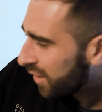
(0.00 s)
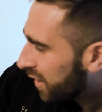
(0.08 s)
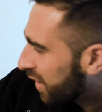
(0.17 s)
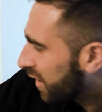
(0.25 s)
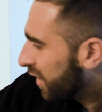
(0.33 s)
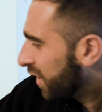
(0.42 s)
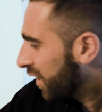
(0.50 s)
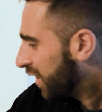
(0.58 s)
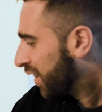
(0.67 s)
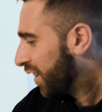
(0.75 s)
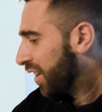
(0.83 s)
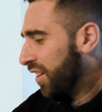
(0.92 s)

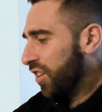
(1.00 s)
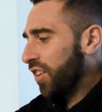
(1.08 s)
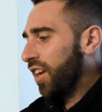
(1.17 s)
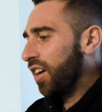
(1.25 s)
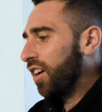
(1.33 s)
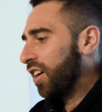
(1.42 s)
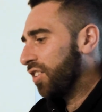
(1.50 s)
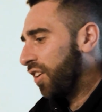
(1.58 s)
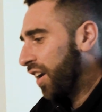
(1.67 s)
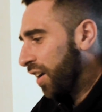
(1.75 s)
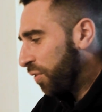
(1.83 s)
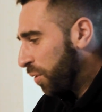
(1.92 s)
And here they are, and
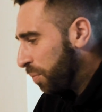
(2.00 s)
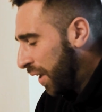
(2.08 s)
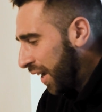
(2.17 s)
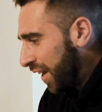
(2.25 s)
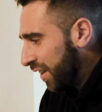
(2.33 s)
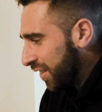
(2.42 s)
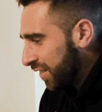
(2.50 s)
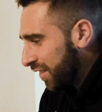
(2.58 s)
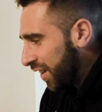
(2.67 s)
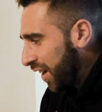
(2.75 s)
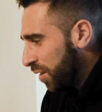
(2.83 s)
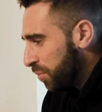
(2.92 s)
right off the bat, I